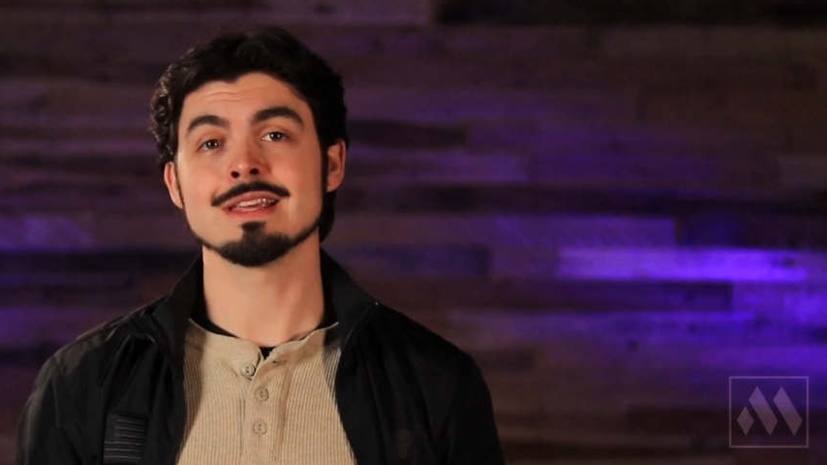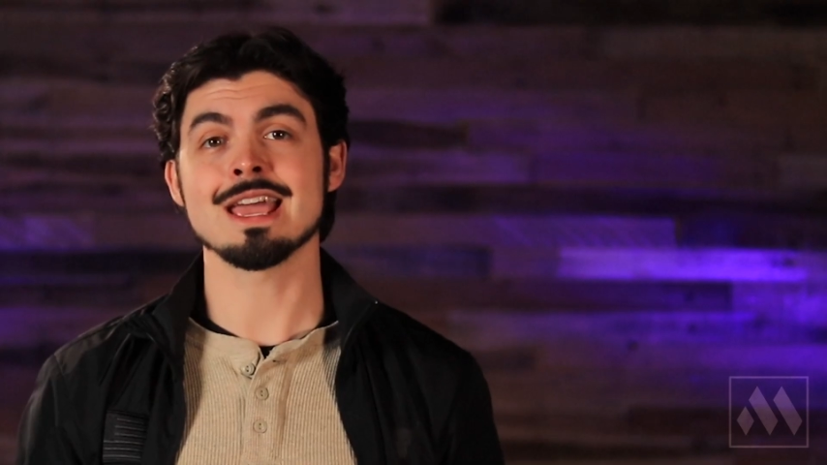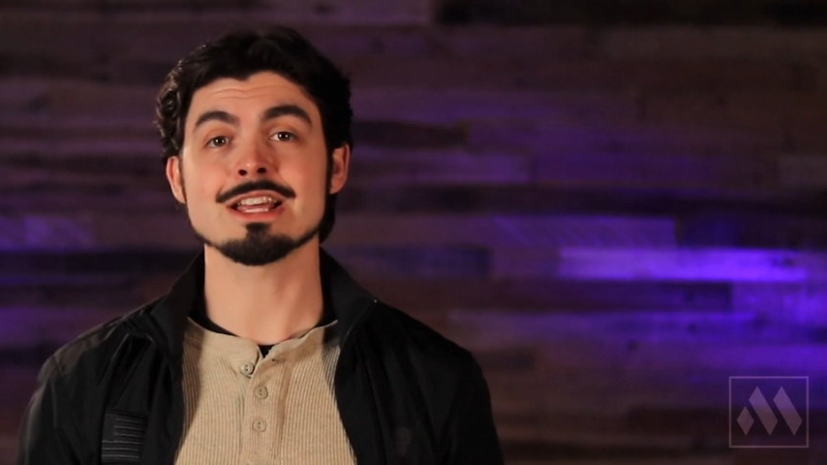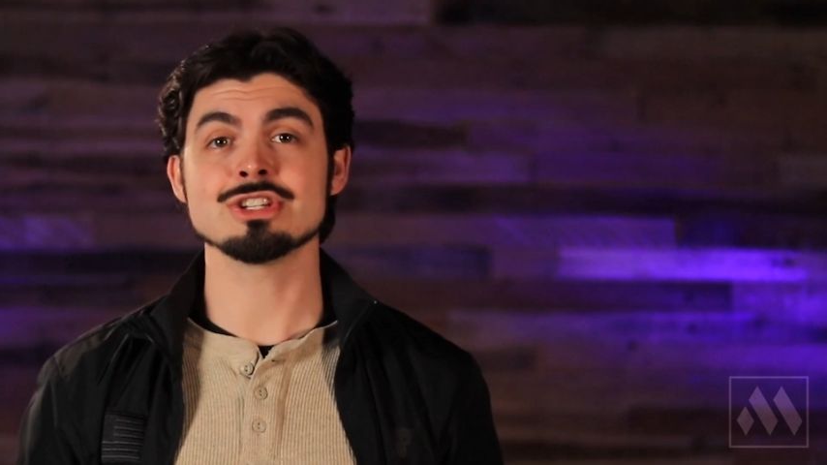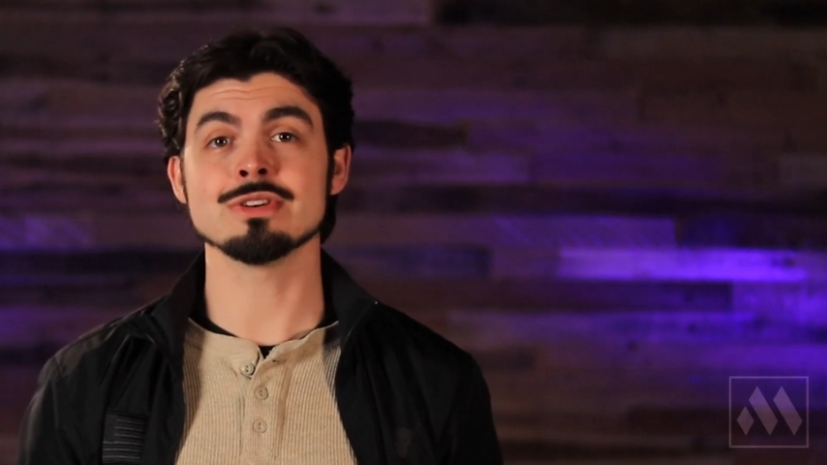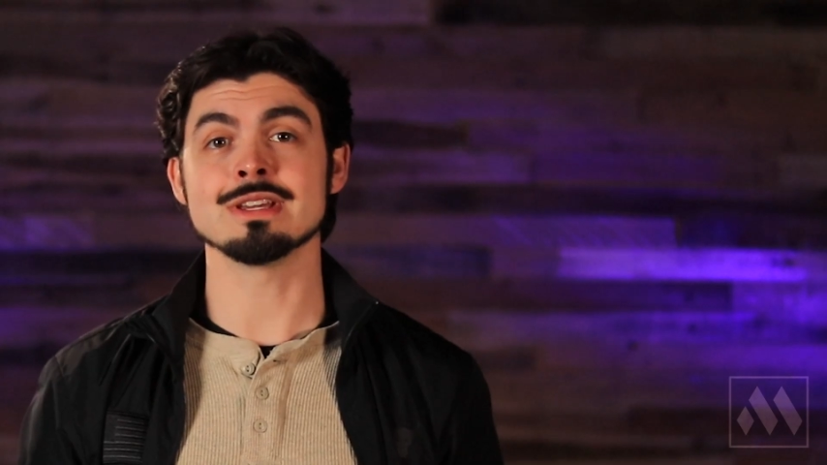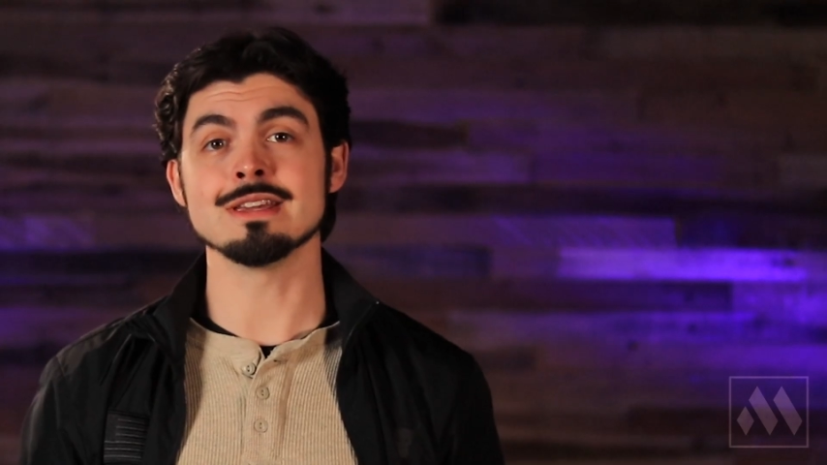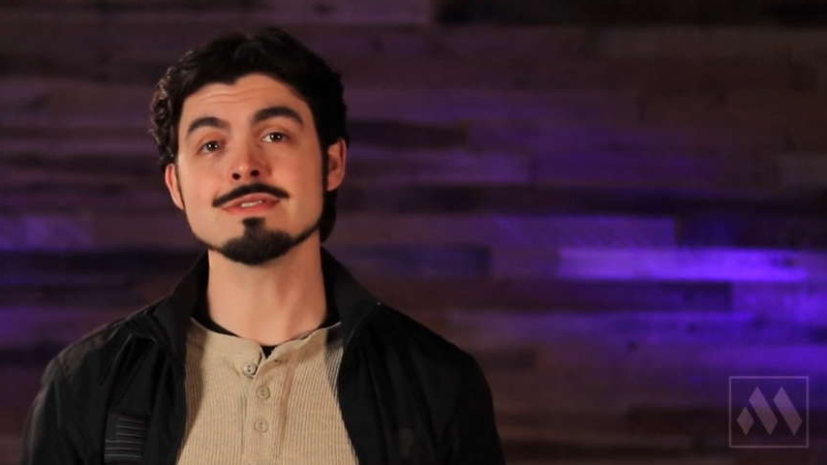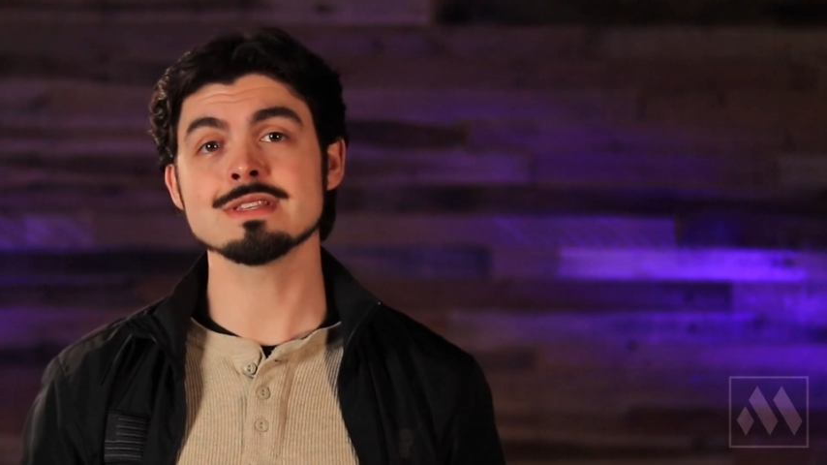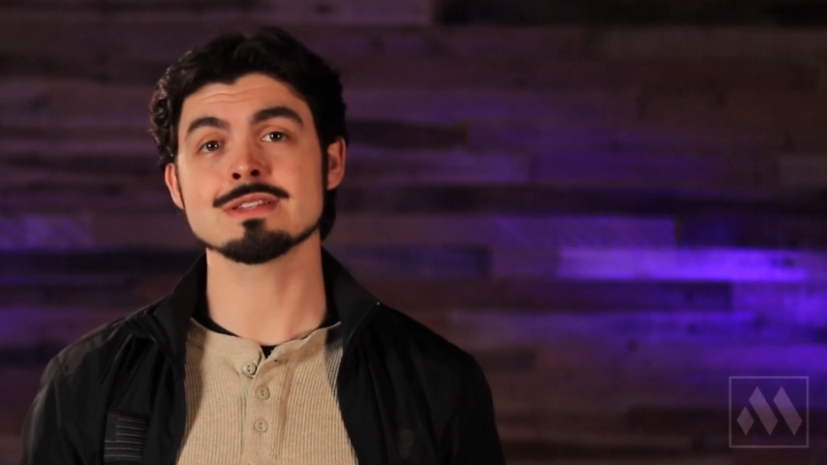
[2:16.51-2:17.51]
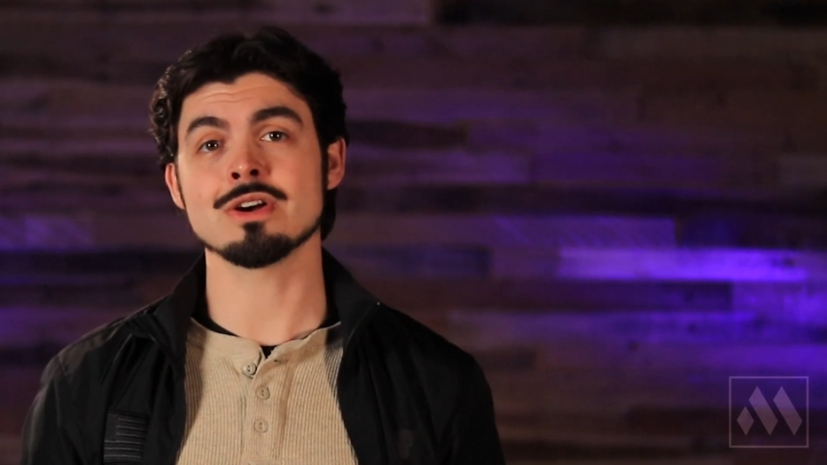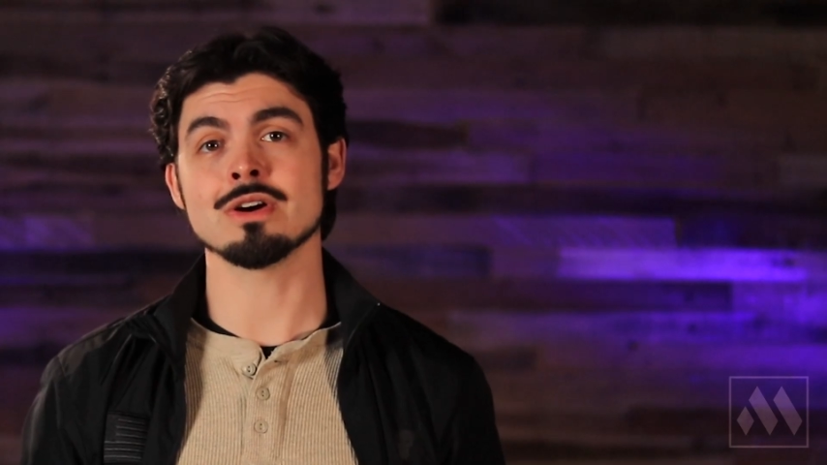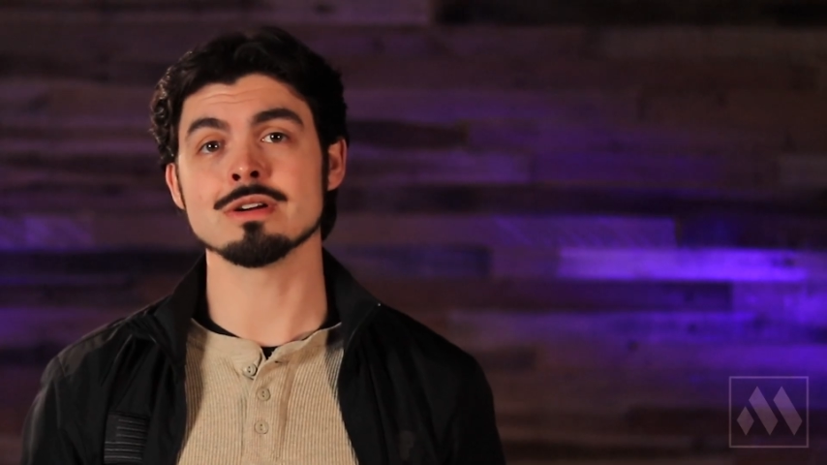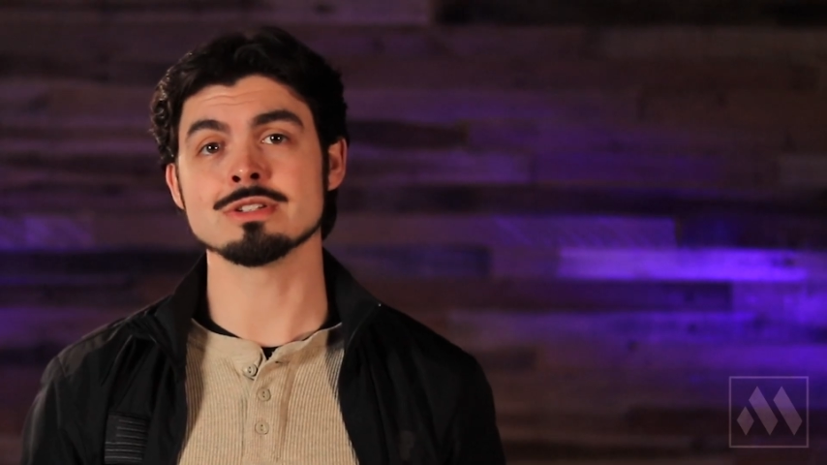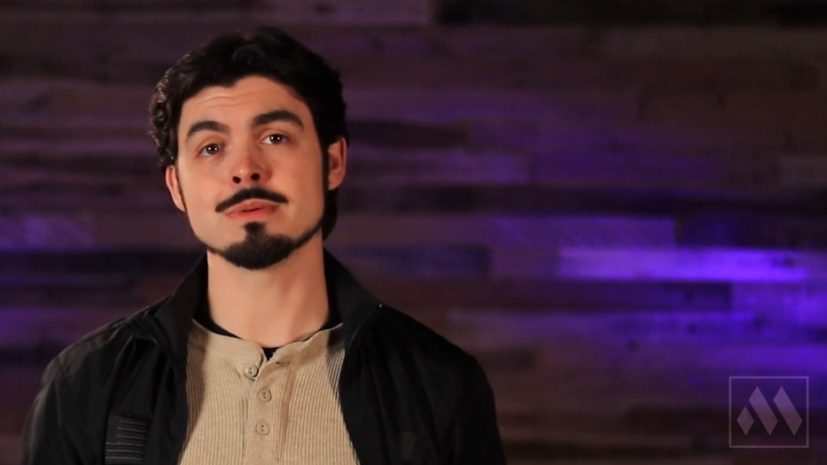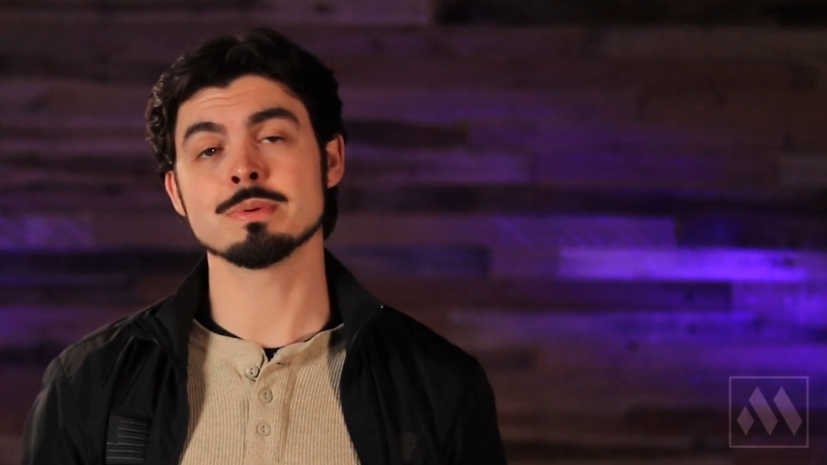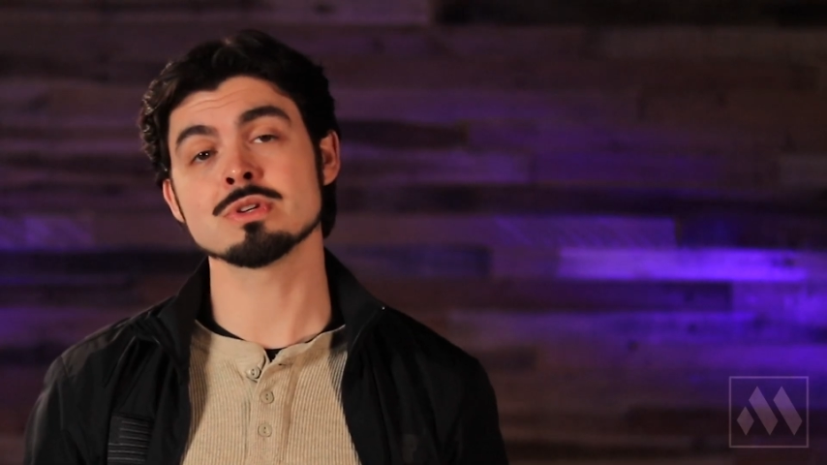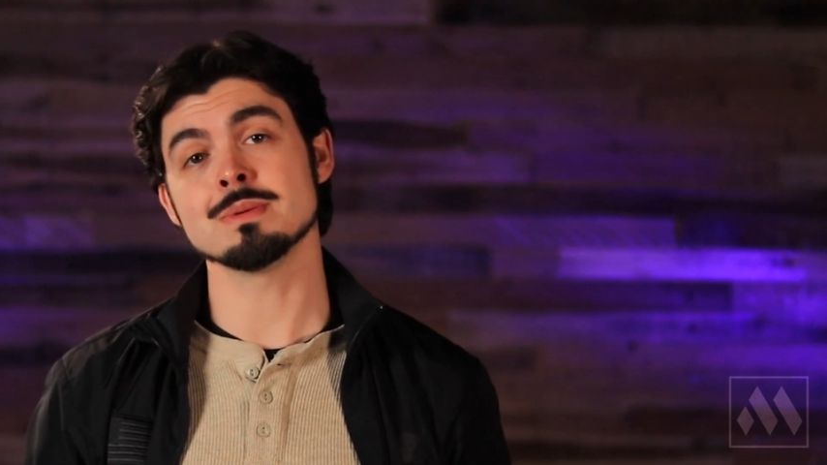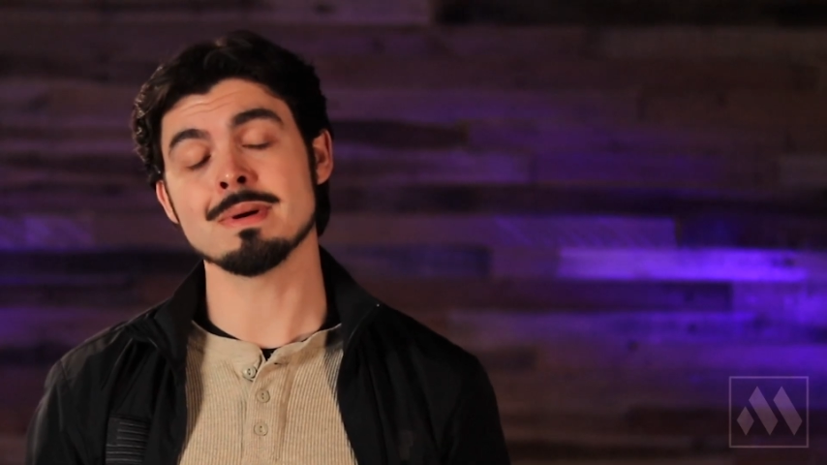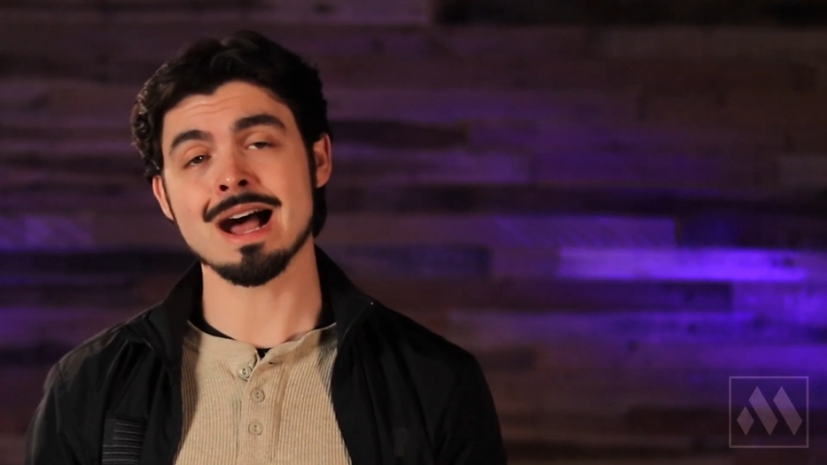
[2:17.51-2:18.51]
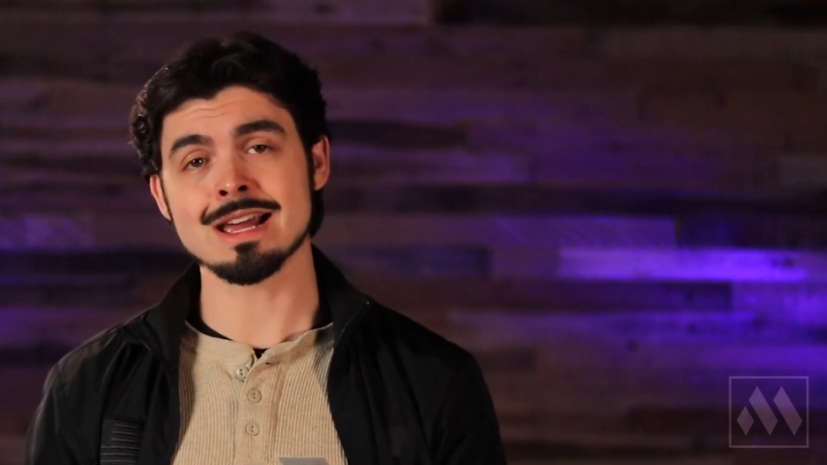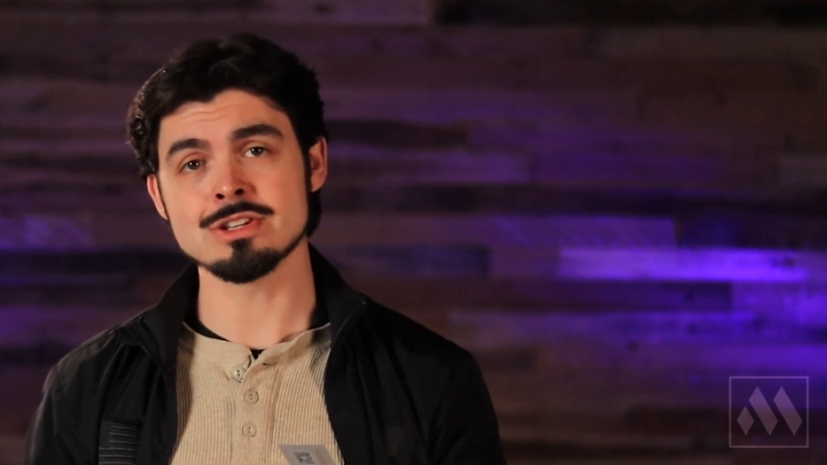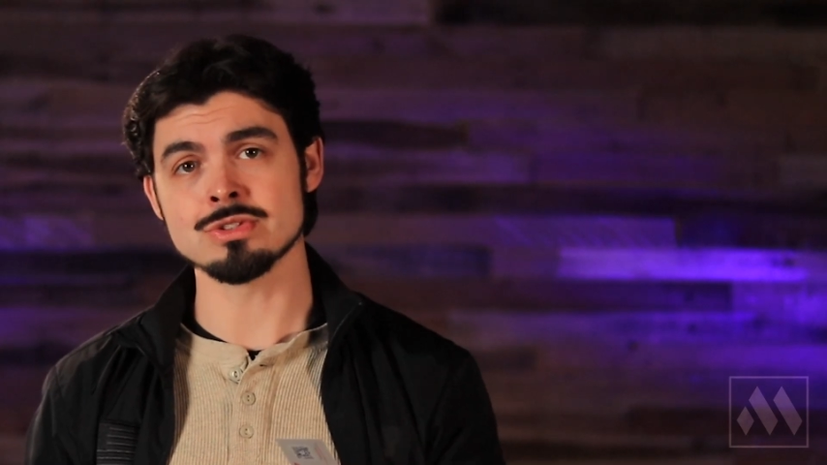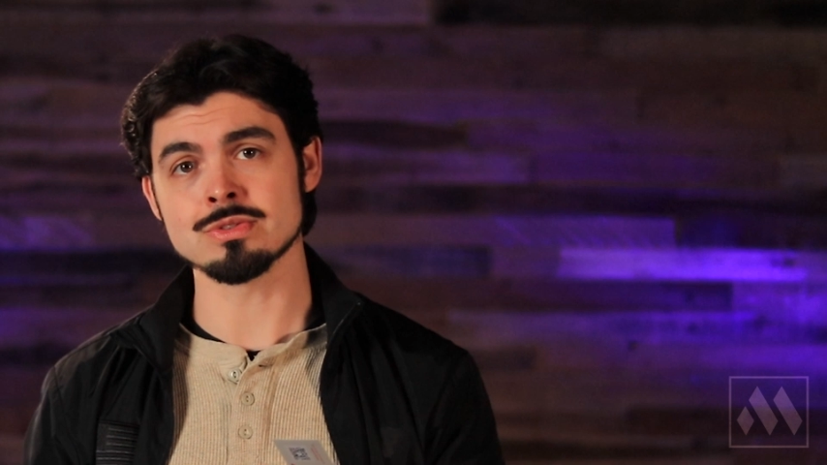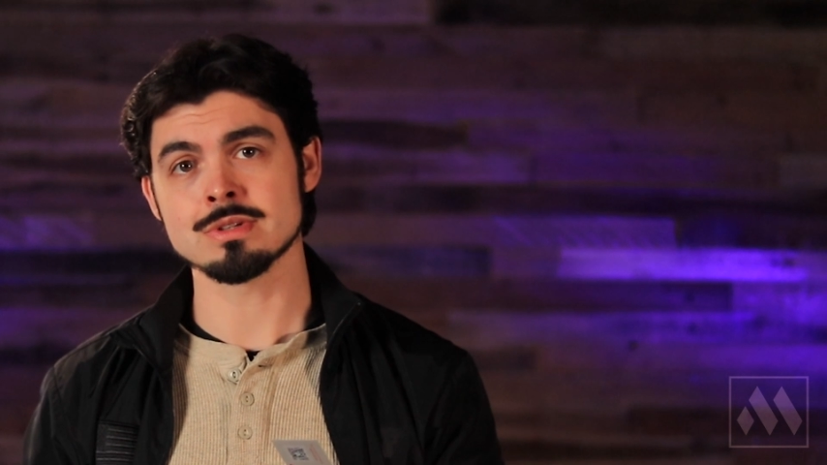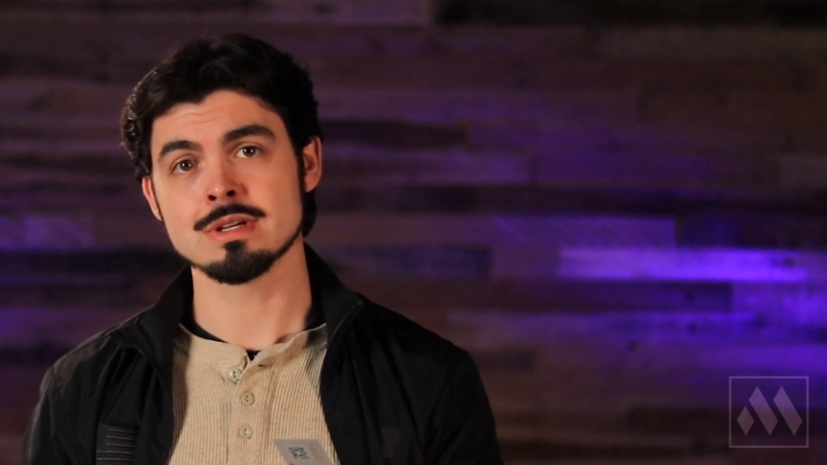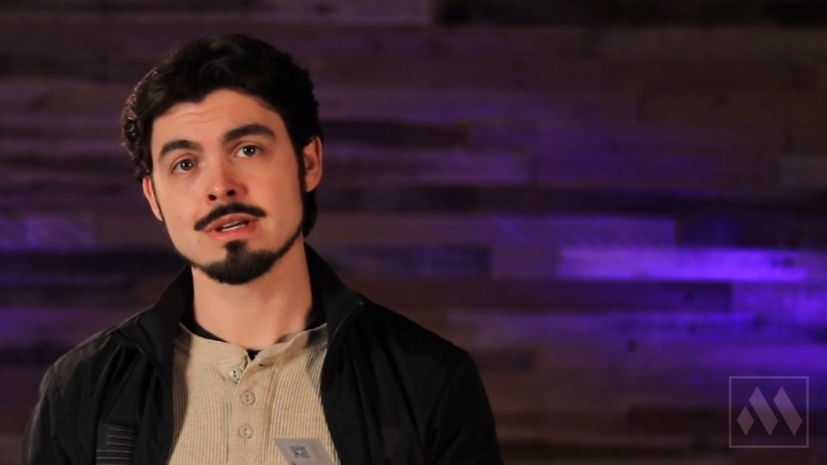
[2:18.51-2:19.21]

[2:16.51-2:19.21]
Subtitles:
The cashier gives this card to the person behind you